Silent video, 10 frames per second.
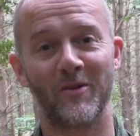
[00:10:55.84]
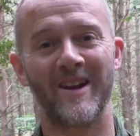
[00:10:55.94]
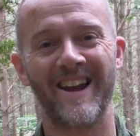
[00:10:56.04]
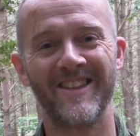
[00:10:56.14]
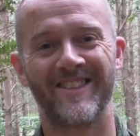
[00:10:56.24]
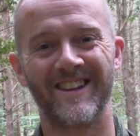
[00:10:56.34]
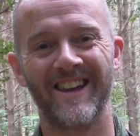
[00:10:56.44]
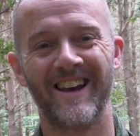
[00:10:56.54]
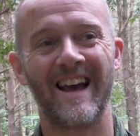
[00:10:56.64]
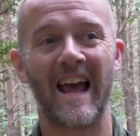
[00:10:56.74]
doing anything
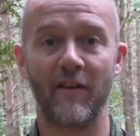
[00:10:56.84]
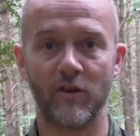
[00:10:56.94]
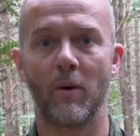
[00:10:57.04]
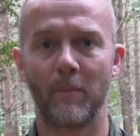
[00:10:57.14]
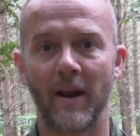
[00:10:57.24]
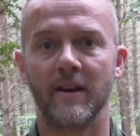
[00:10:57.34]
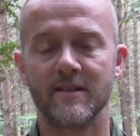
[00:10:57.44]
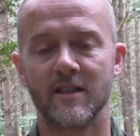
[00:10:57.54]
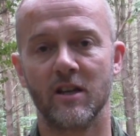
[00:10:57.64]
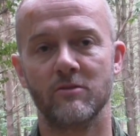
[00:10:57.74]
if you are planning
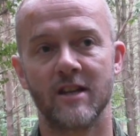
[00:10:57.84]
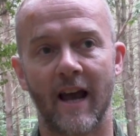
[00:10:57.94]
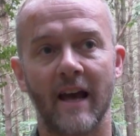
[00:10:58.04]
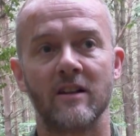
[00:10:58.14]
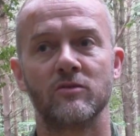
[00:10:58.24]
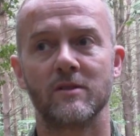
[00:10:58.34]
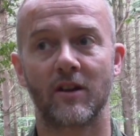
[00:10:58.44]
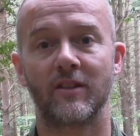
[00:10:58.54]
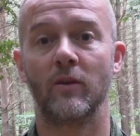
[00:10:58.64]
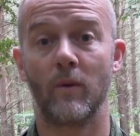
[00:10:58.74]
to use your hands, which
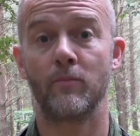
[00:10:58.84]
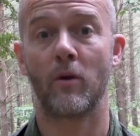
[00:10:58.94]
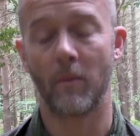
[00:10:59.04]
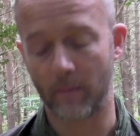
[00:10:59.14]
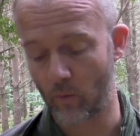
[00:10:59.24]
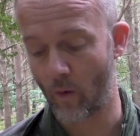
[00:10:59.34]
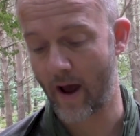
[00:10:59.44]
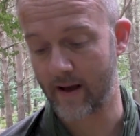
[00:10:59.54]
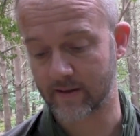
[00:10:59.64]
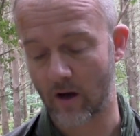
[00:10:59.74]
I think we probably
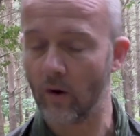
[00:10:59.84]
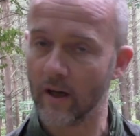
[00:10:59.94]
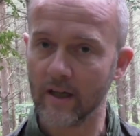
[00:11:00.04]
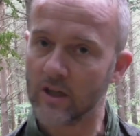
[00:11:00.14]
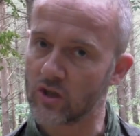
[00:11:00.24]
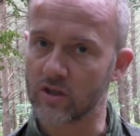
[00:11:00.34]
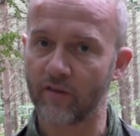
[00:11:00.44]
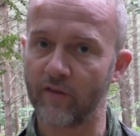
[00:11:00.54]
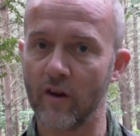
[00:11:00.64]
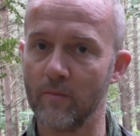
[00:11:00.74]
were. So just a
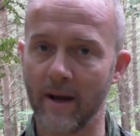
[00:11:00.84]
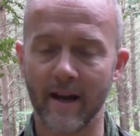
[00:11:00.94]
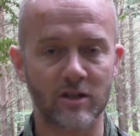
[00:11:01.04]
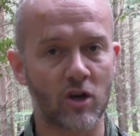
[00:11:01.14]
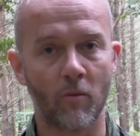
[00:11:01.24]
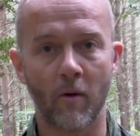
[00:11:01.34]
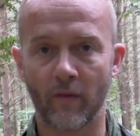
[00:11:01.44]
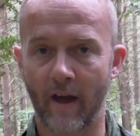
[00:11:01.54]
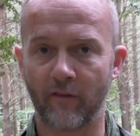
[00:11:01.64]
few minutes, no more than that, a